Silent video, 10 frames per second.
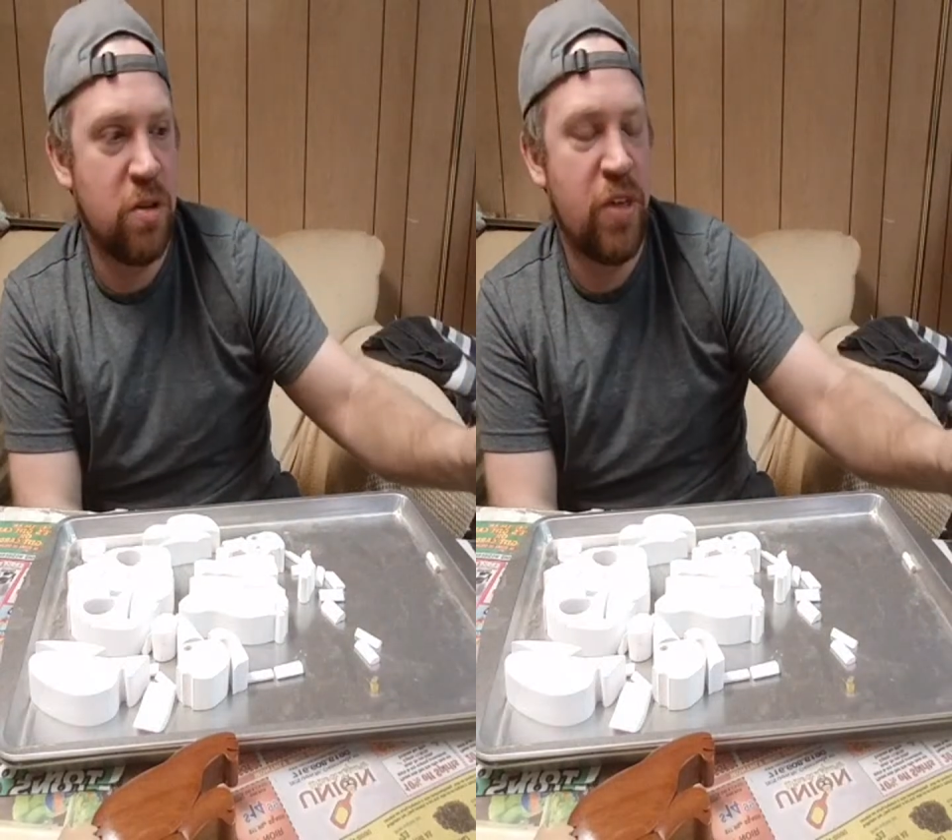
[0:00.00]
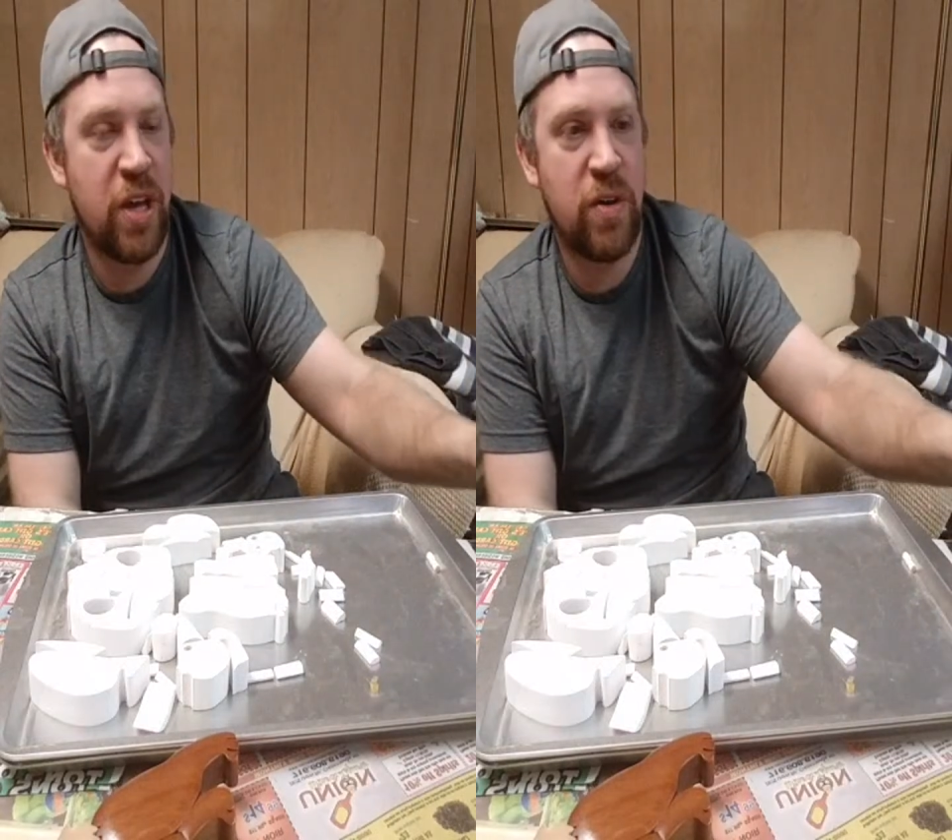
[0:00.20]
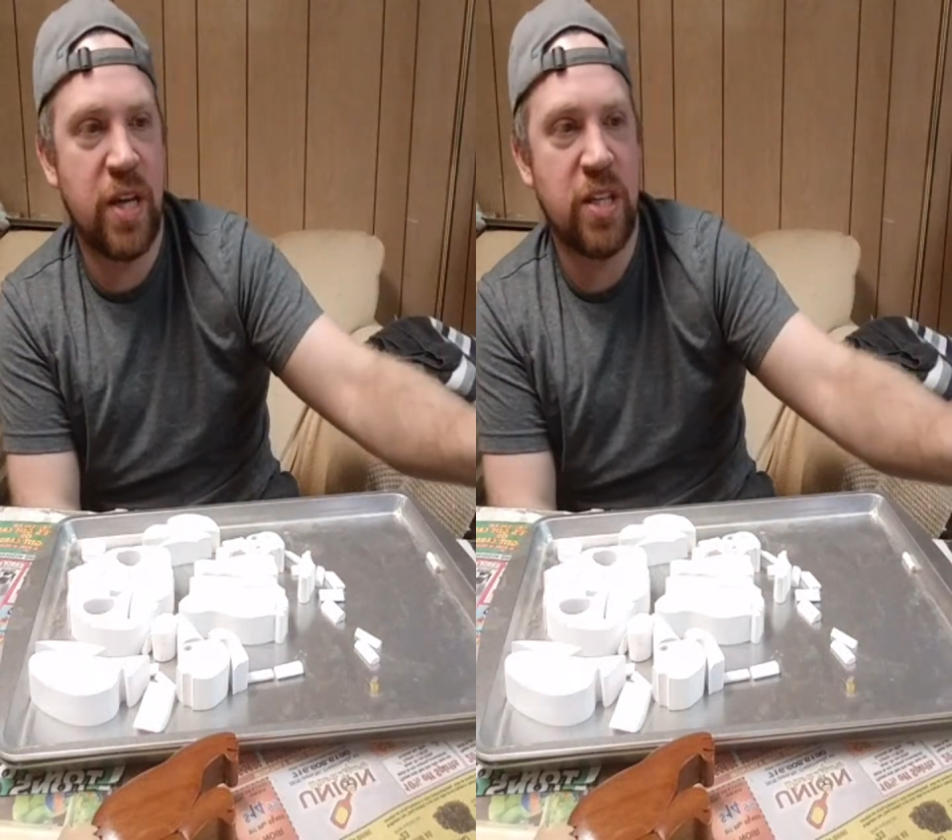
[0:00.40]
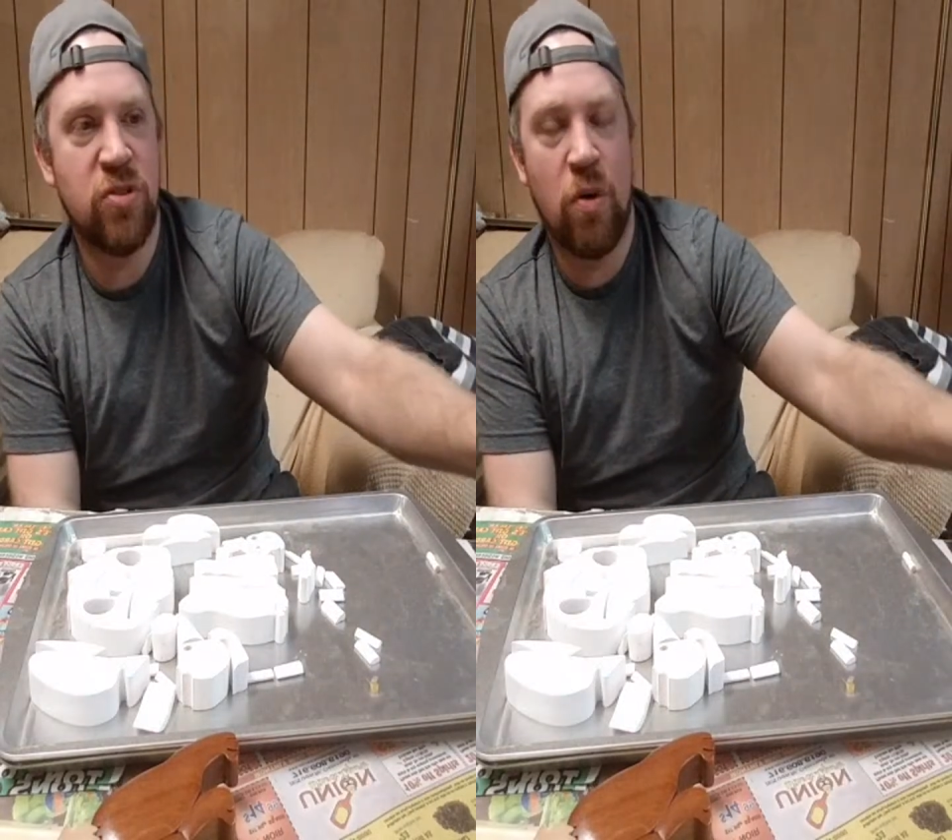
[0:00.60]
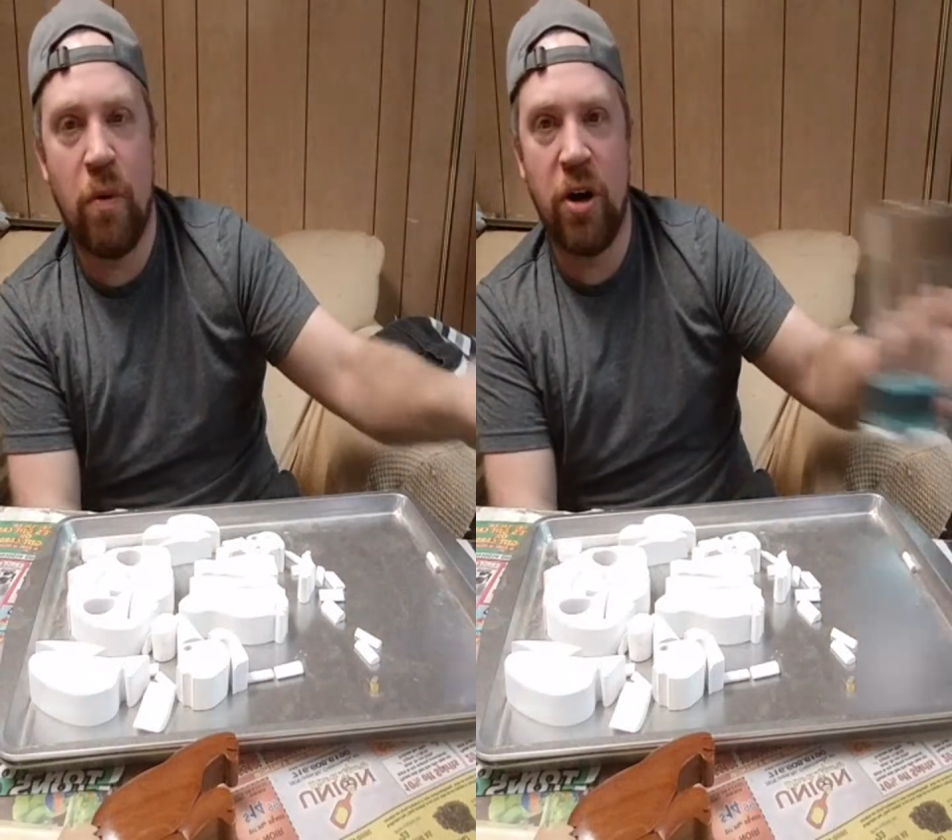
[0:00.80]
Thank you guys
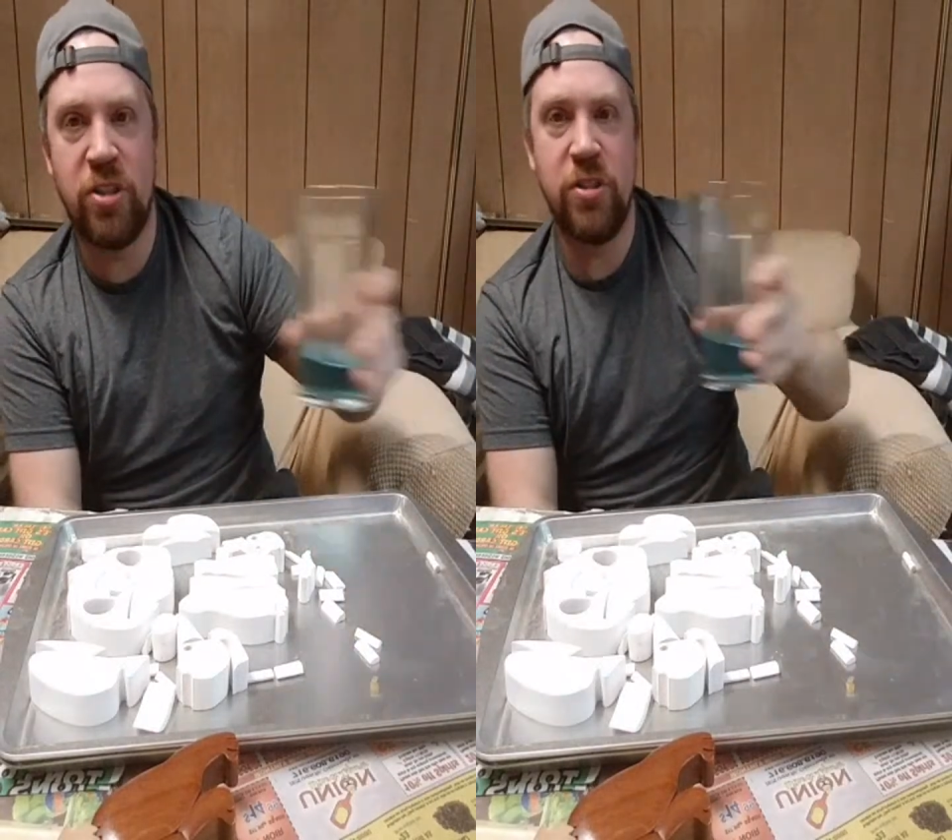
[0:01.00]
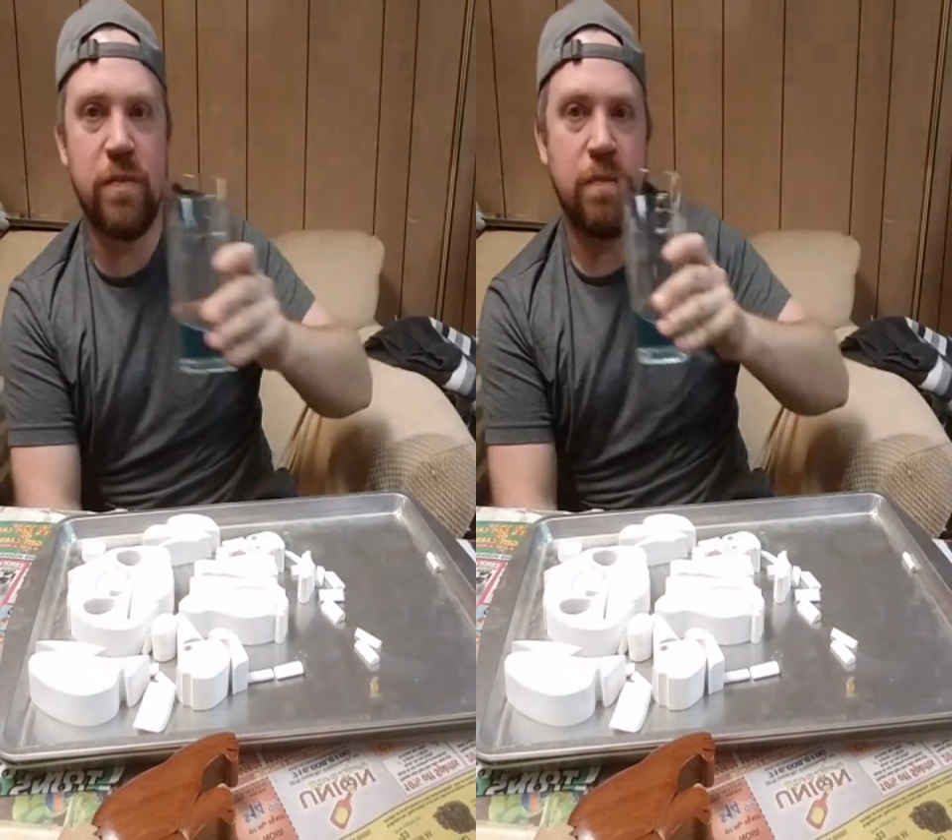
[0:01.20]
so much.